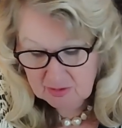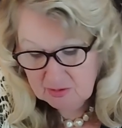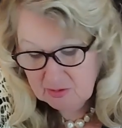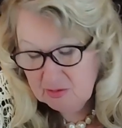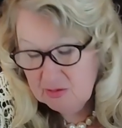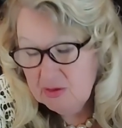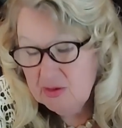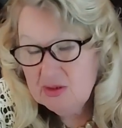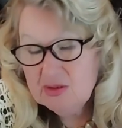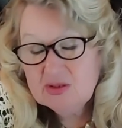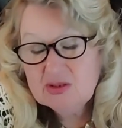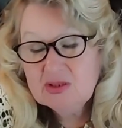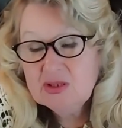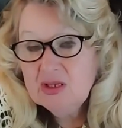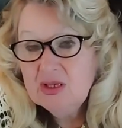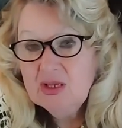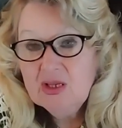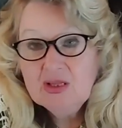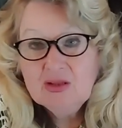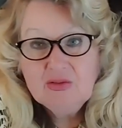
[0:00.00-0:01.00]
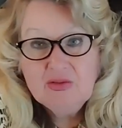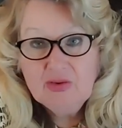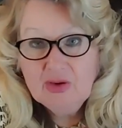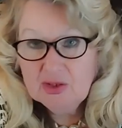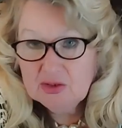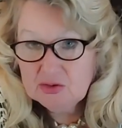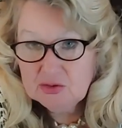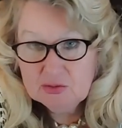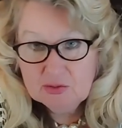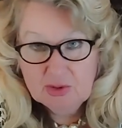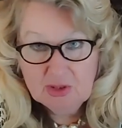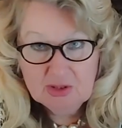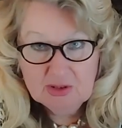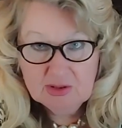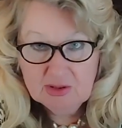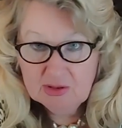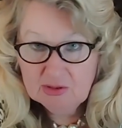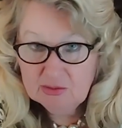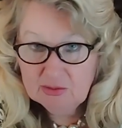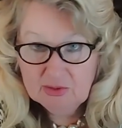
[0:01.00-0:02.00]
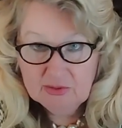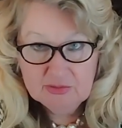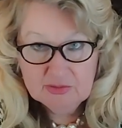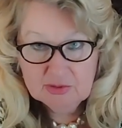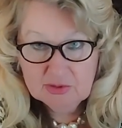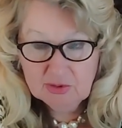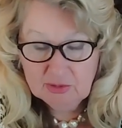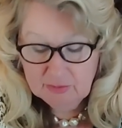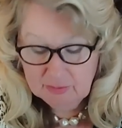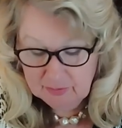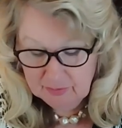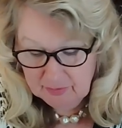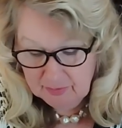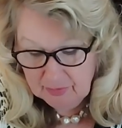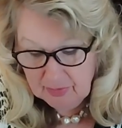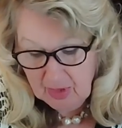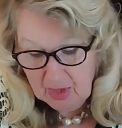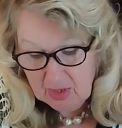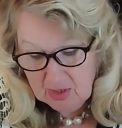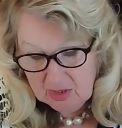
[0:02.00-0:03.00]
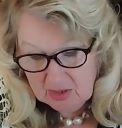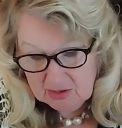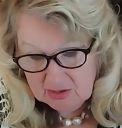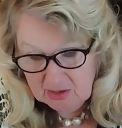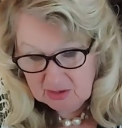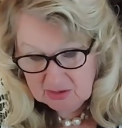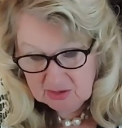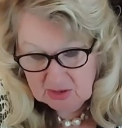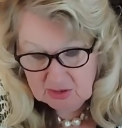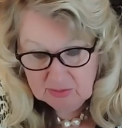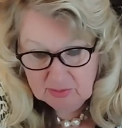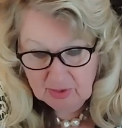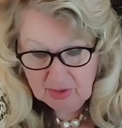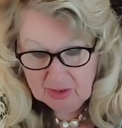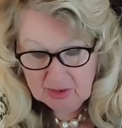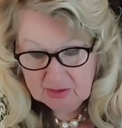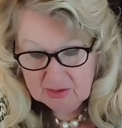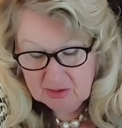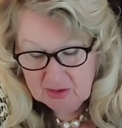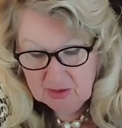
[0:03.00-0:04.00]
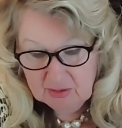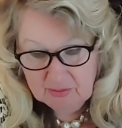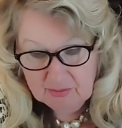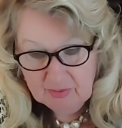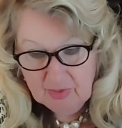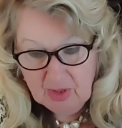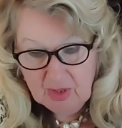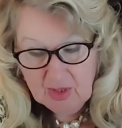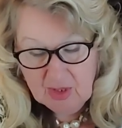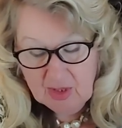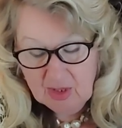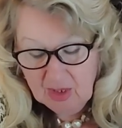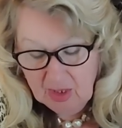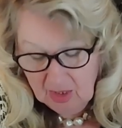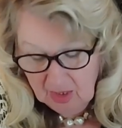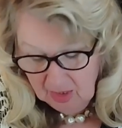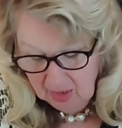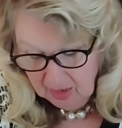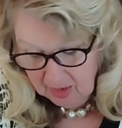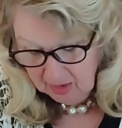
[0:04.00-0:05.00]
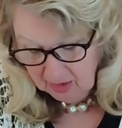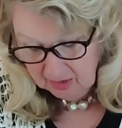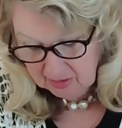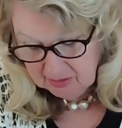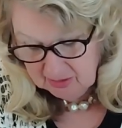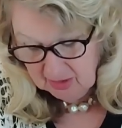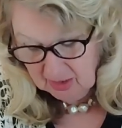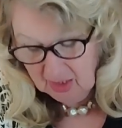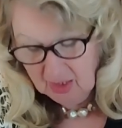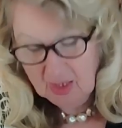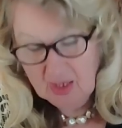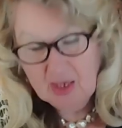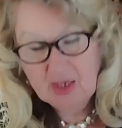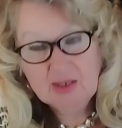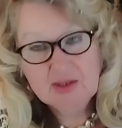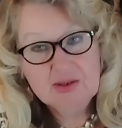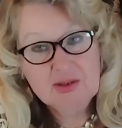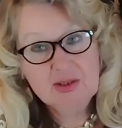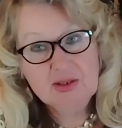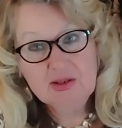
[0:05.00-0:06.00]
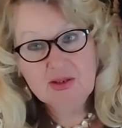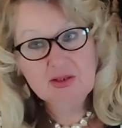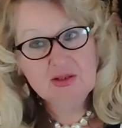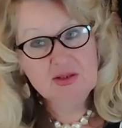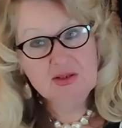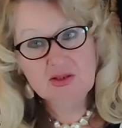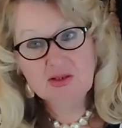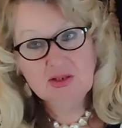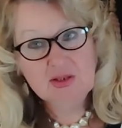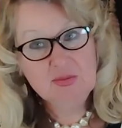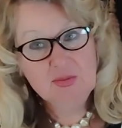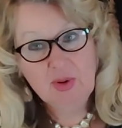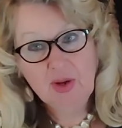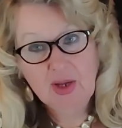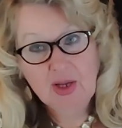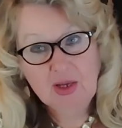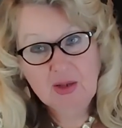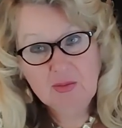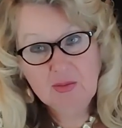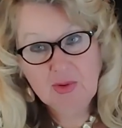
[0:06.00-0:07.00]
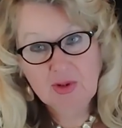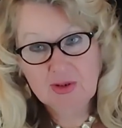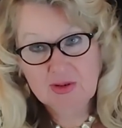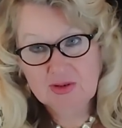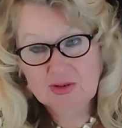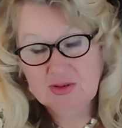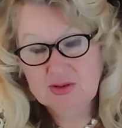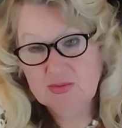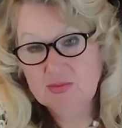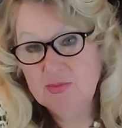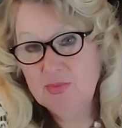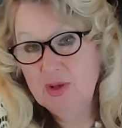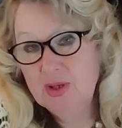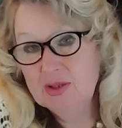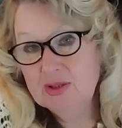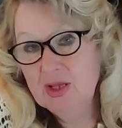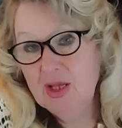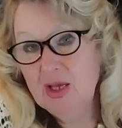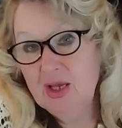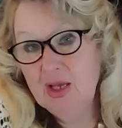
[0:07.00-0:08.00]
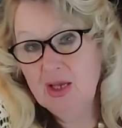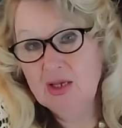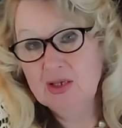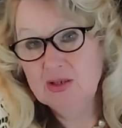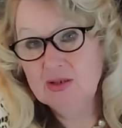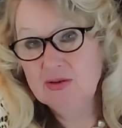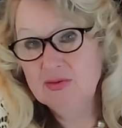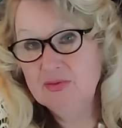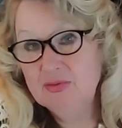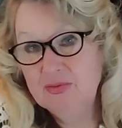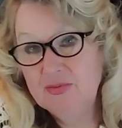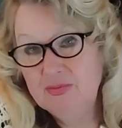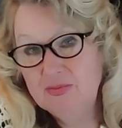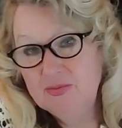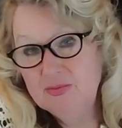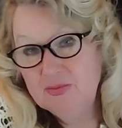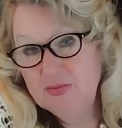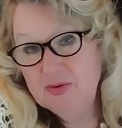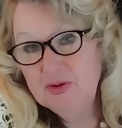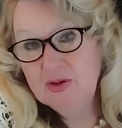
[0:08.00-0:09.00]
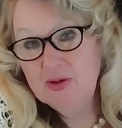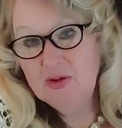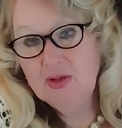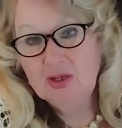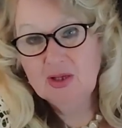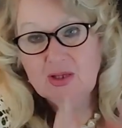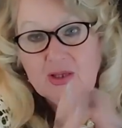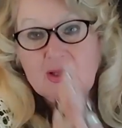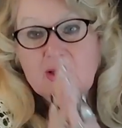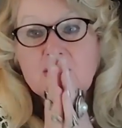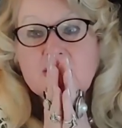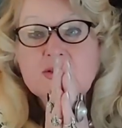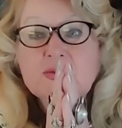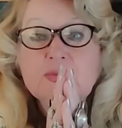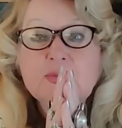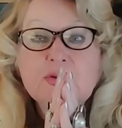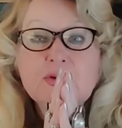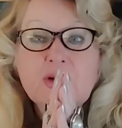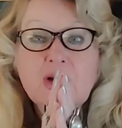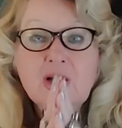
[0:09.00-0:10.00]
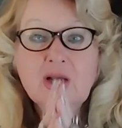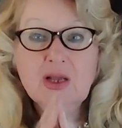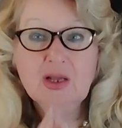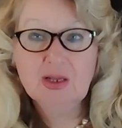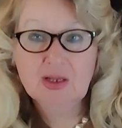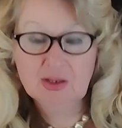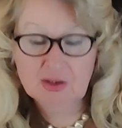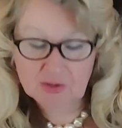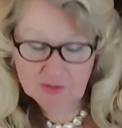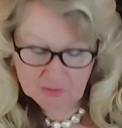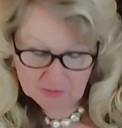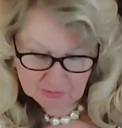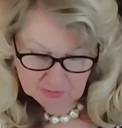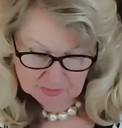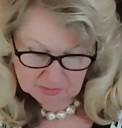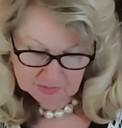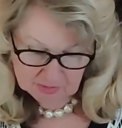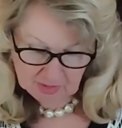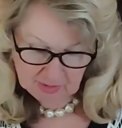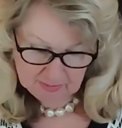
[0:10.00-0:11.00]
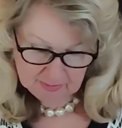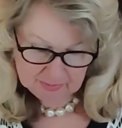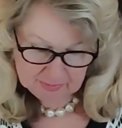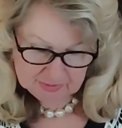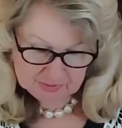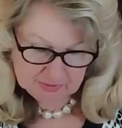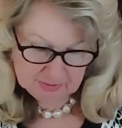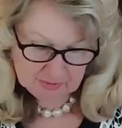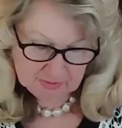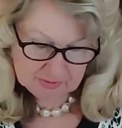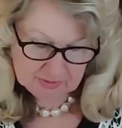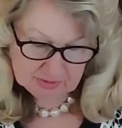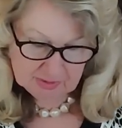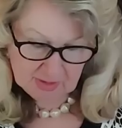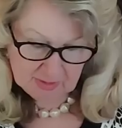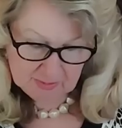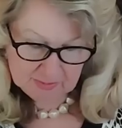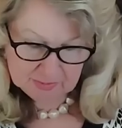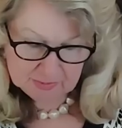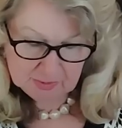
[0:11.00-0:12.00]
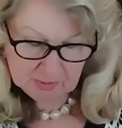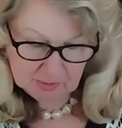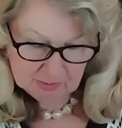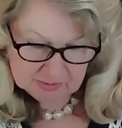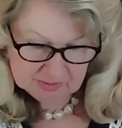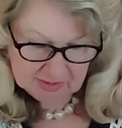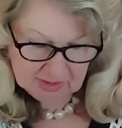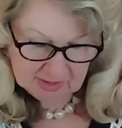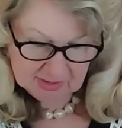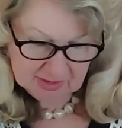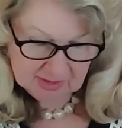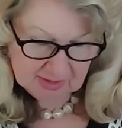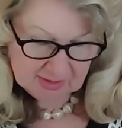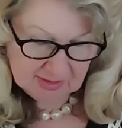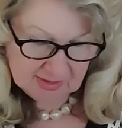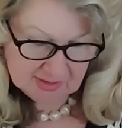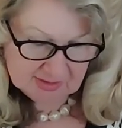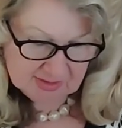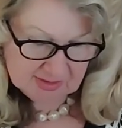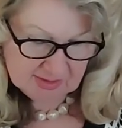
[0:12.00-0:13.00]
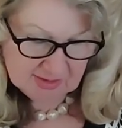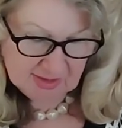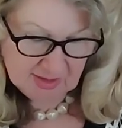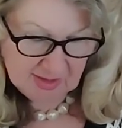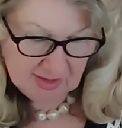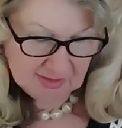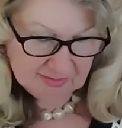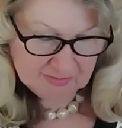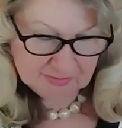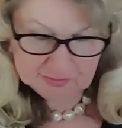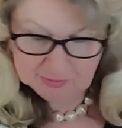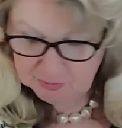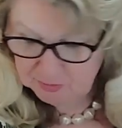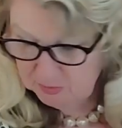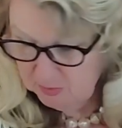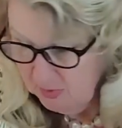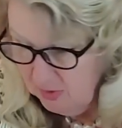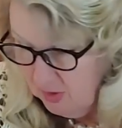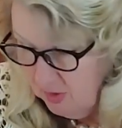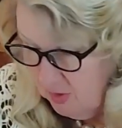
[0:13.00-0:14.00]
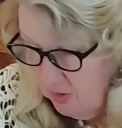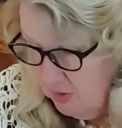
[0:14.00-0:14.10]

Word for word: who is infatuated with him, that he paid him. And I didn't see payments, but I feel like he's praying to Trump. So Trump knows that he doesn't have to